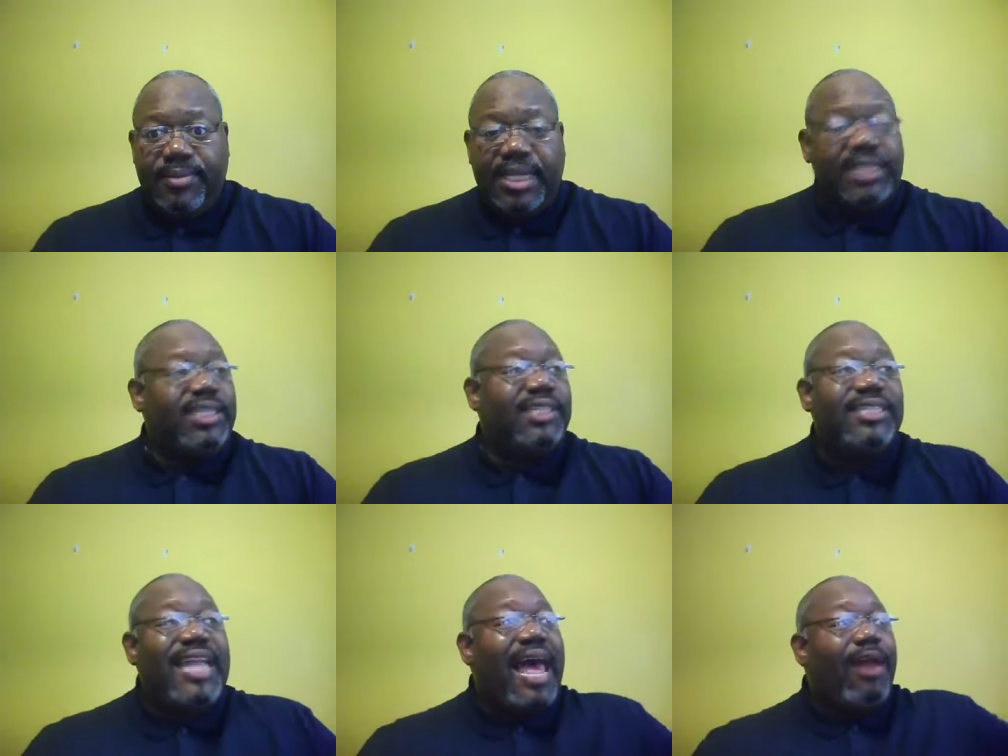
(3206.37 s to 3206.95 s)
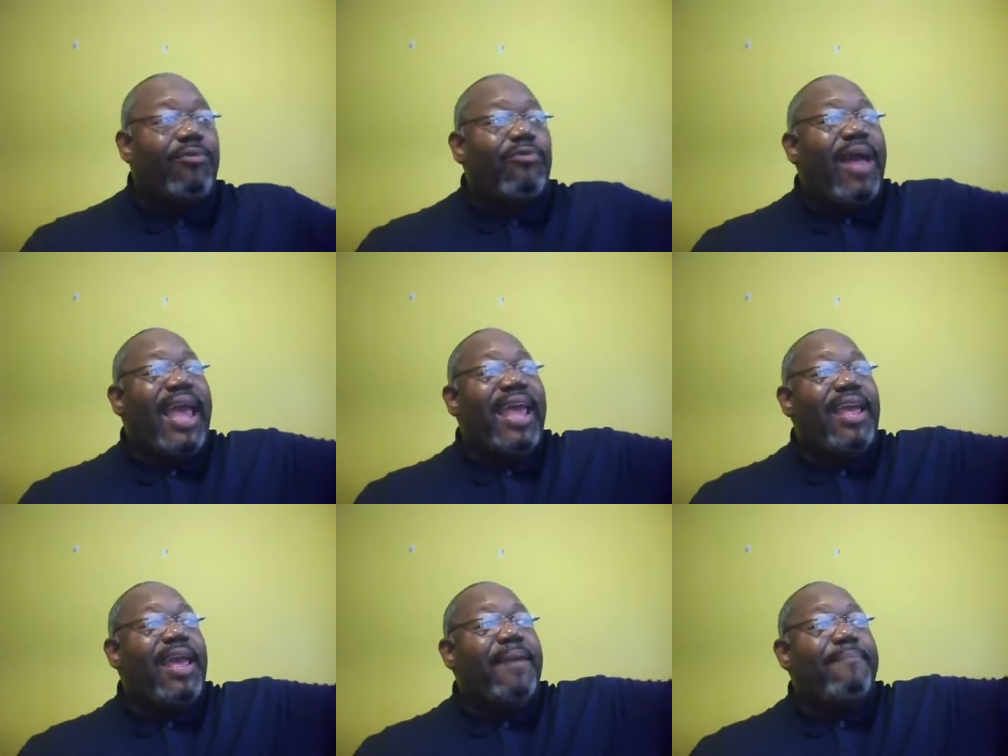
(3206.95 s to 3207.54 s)
This is not
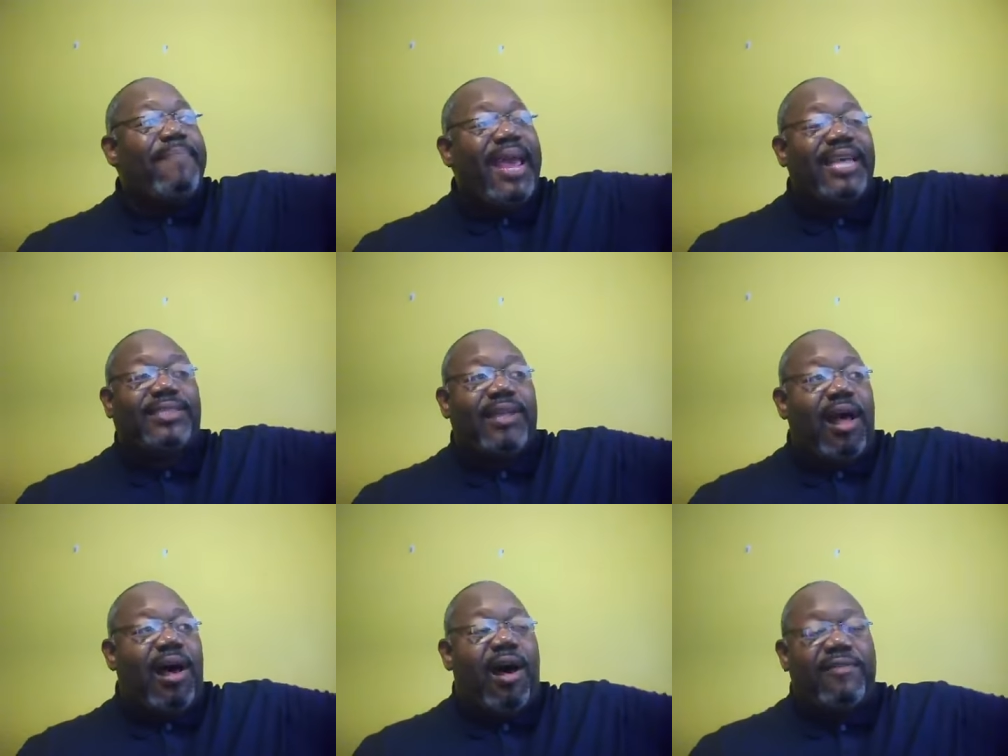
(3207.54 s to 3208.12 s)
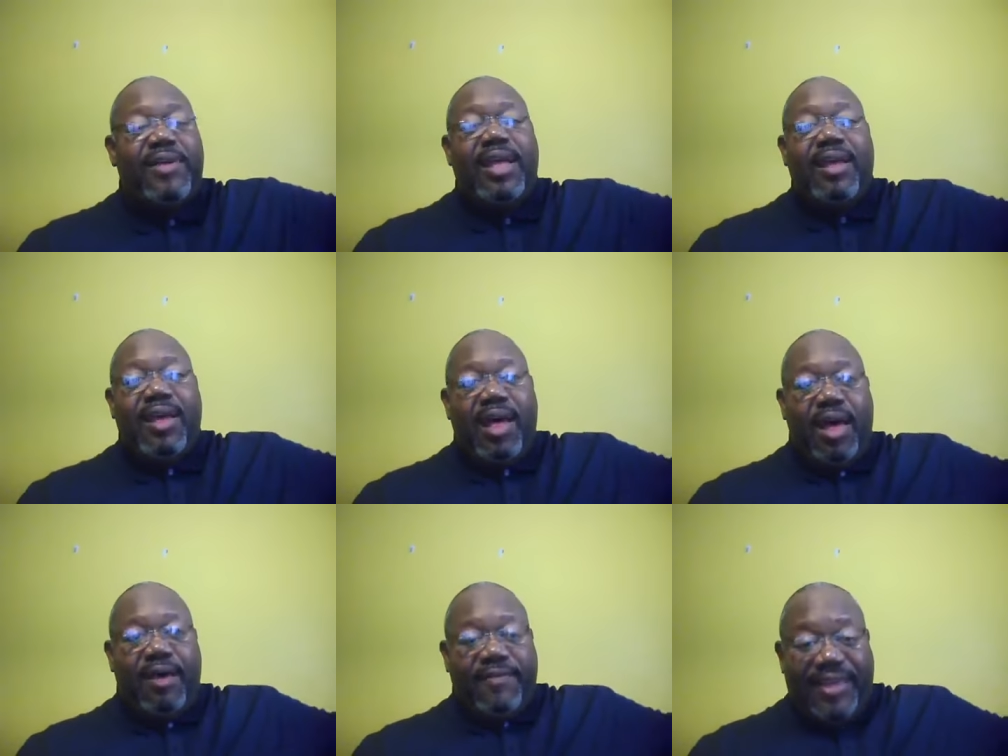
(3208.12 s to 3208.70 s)
right." And based off
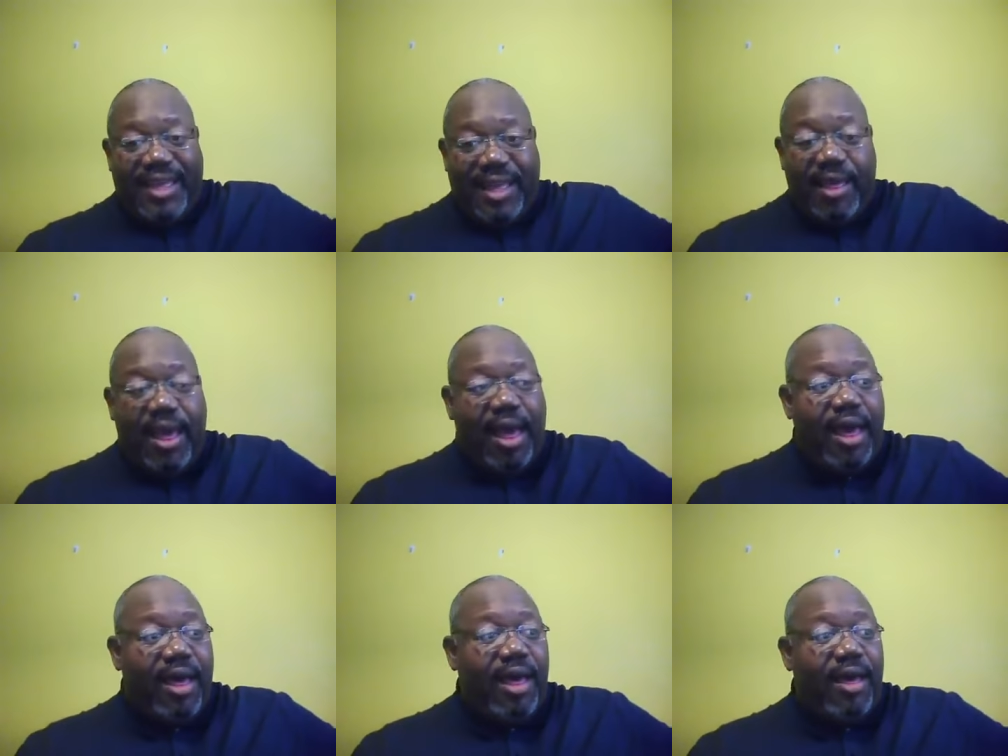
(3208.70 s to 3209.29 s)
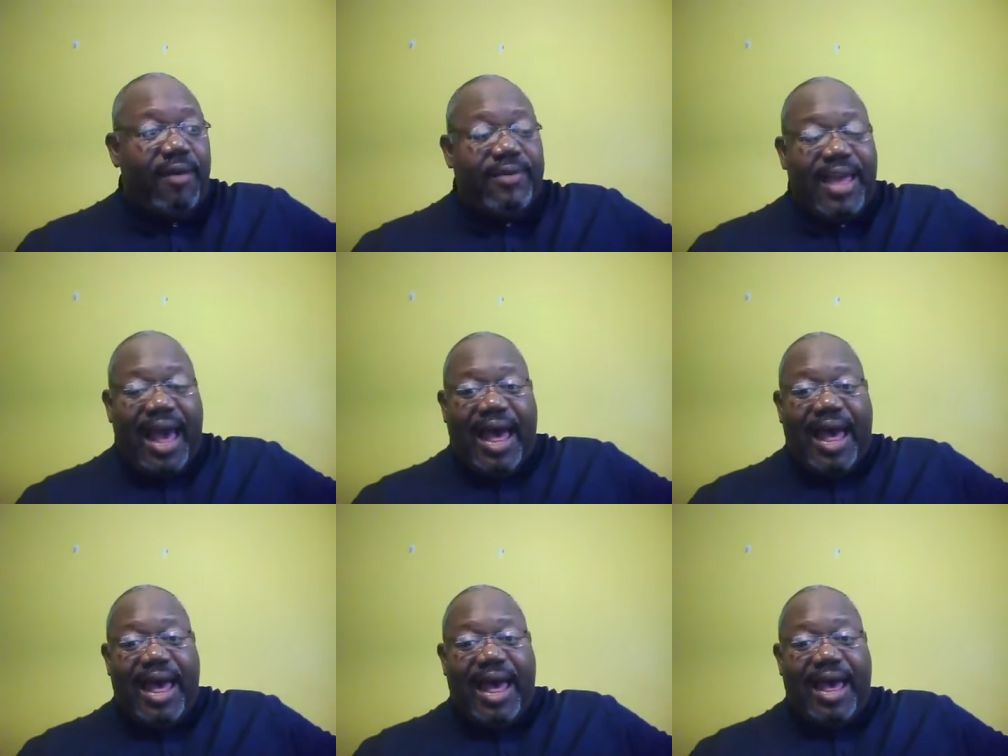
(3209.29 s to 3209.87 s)
of uh, of
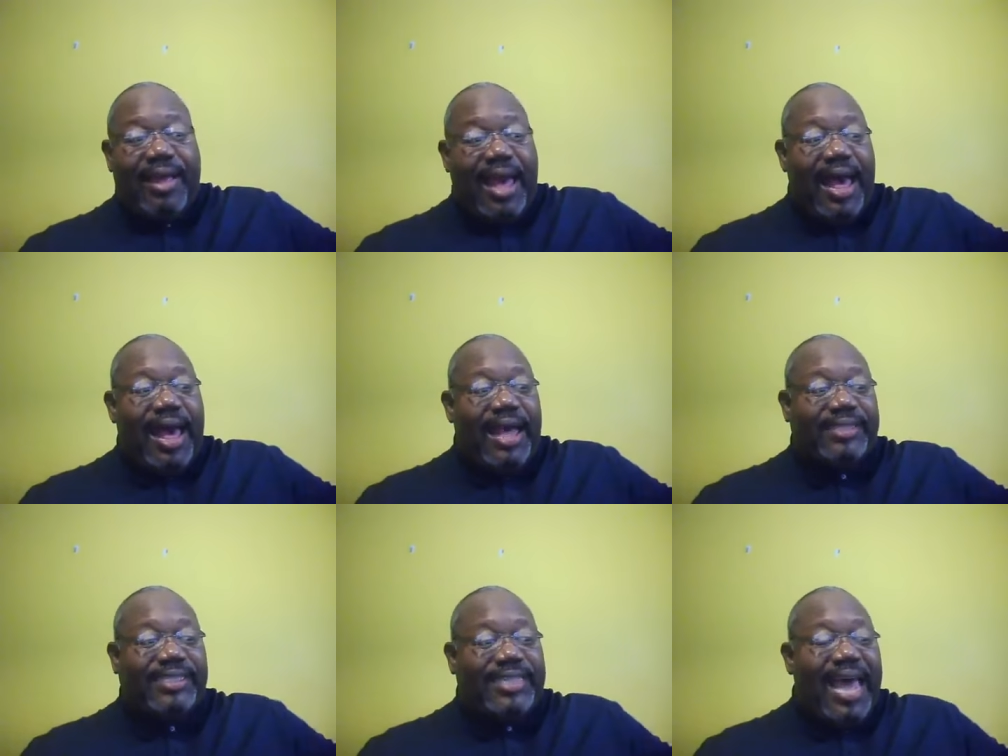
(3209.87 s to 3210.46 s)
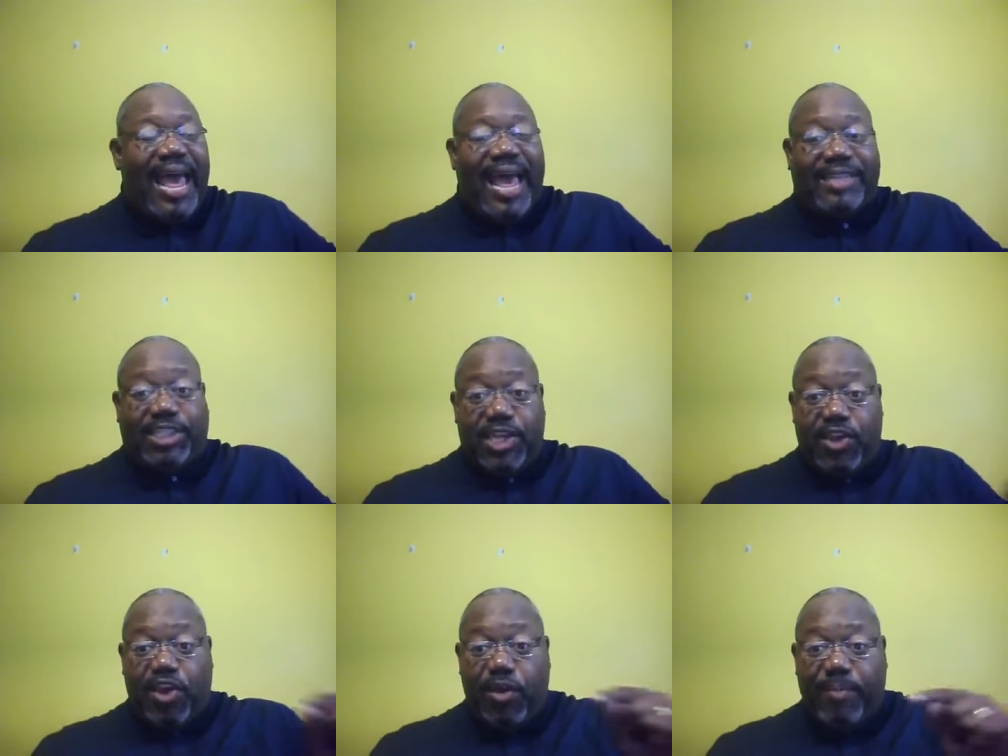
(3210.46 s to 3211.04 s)
God, God's tie
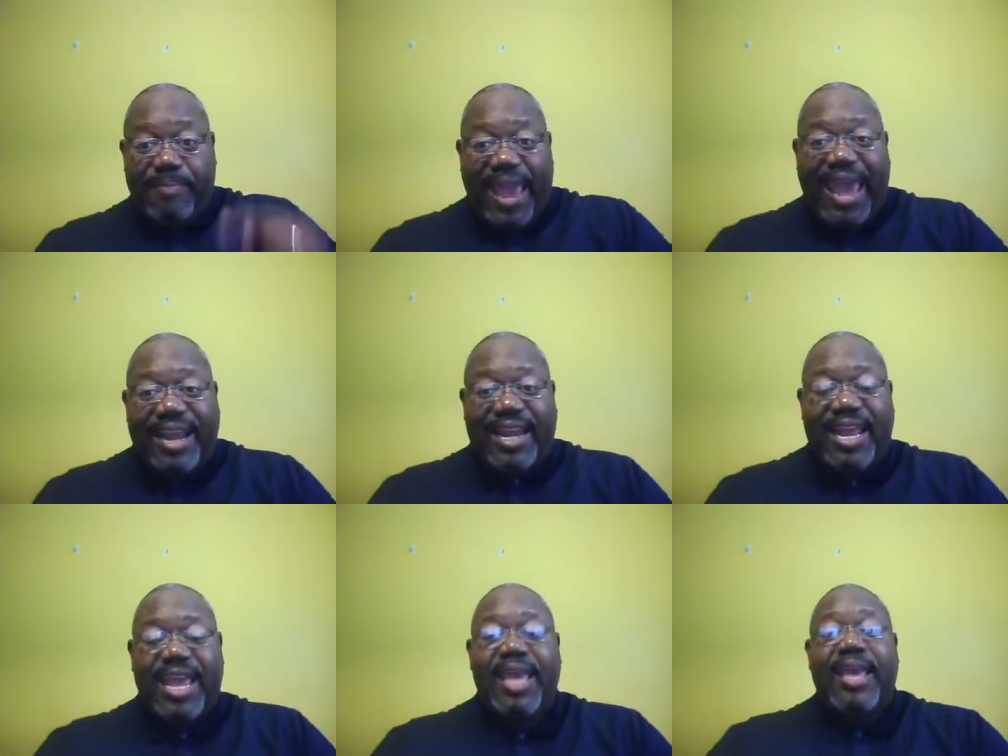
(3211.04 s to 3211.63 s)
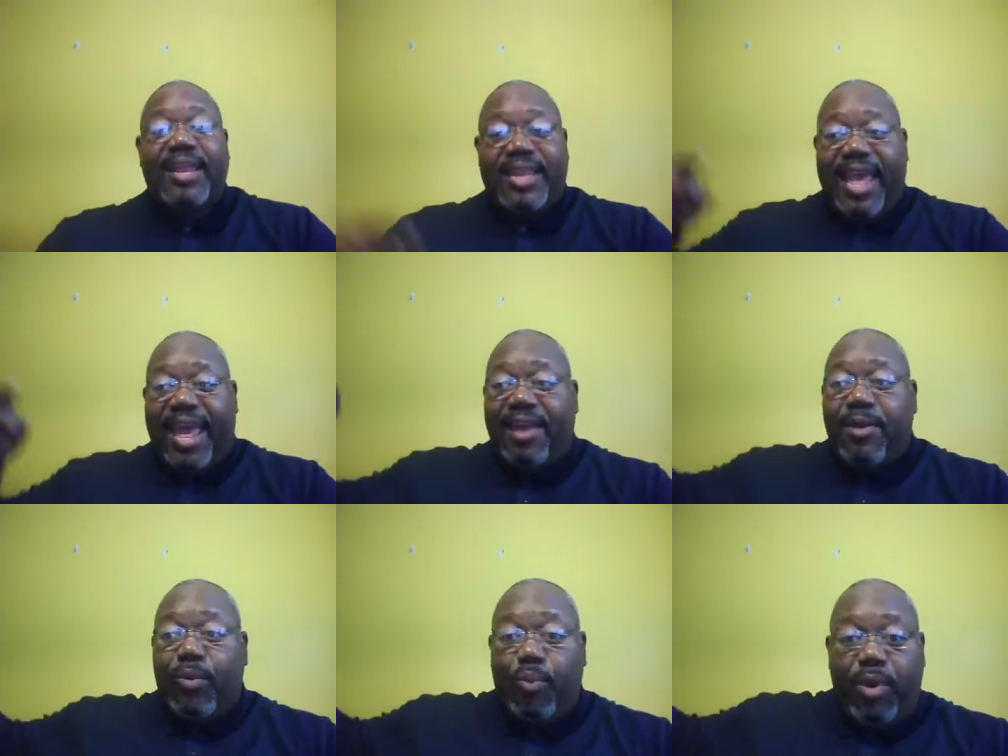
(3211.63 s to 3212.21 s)
to humanity,
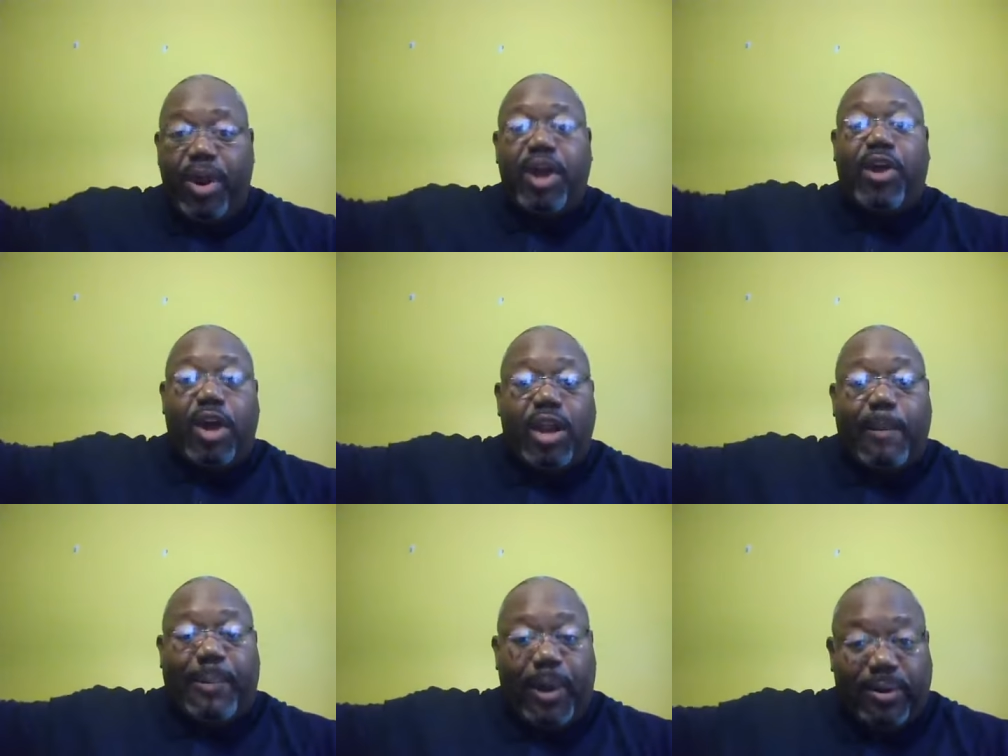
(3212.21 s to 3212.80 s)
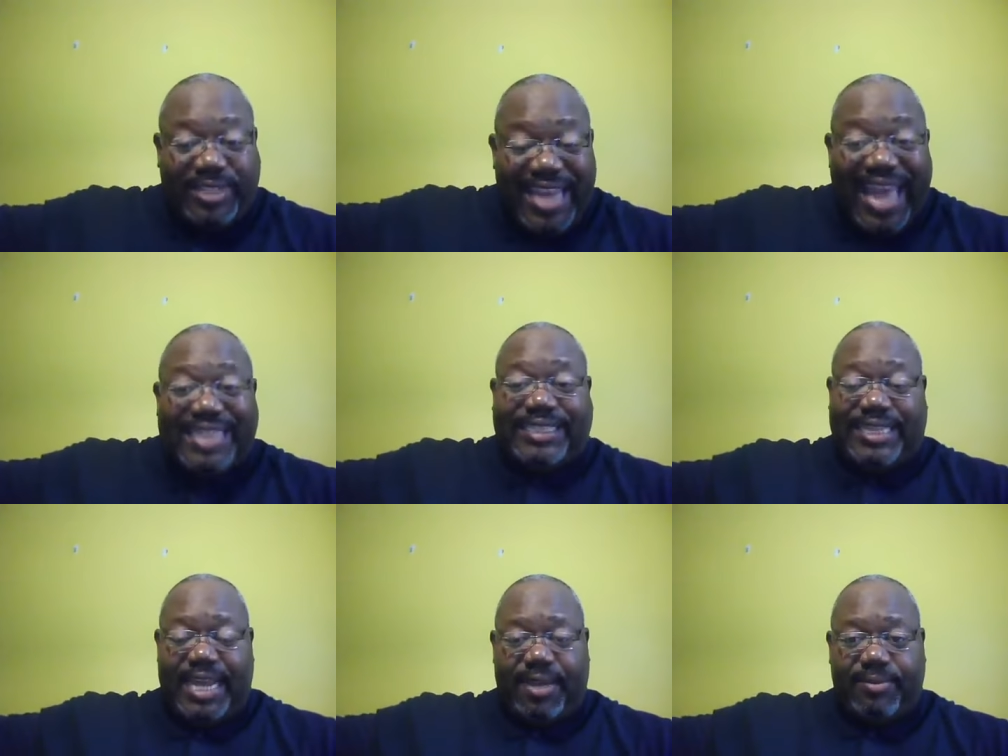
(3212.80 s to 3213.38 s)
that we're going to
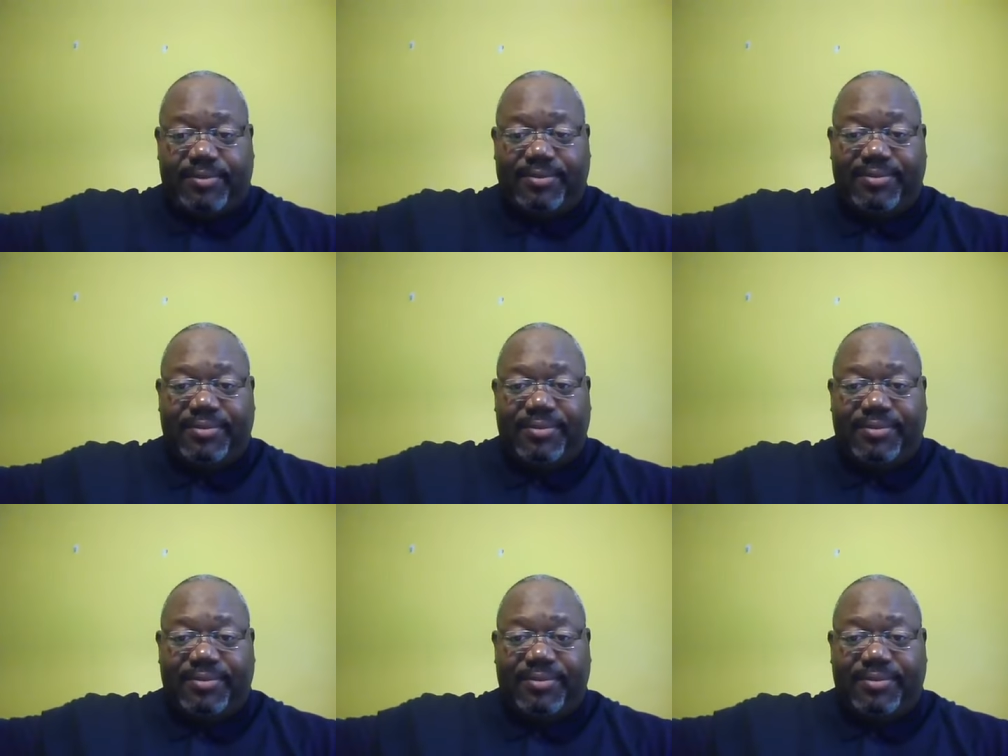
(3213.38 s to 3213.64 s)
protest it.